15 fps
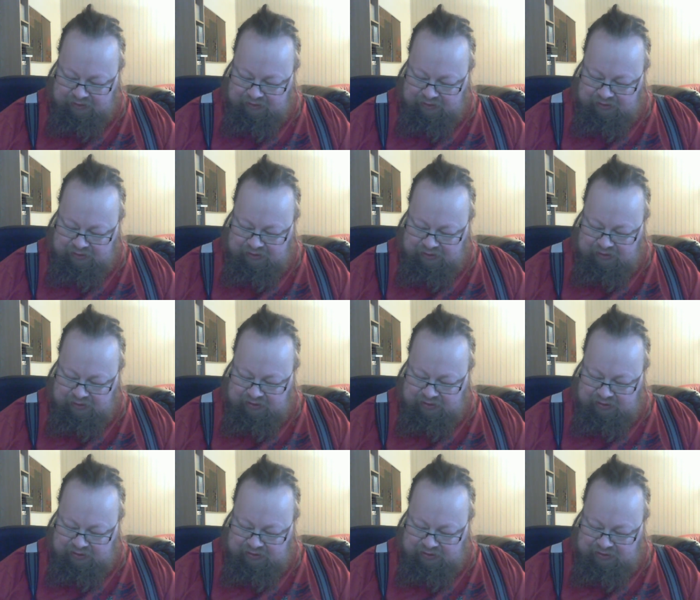
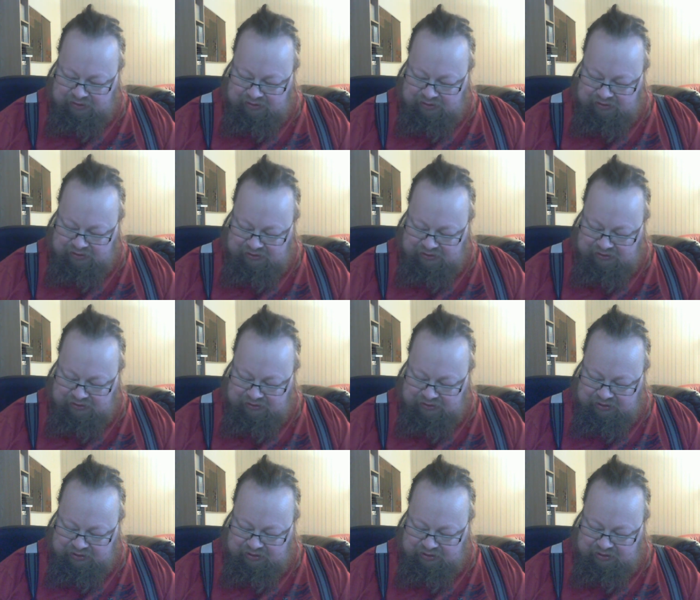Nothing is said.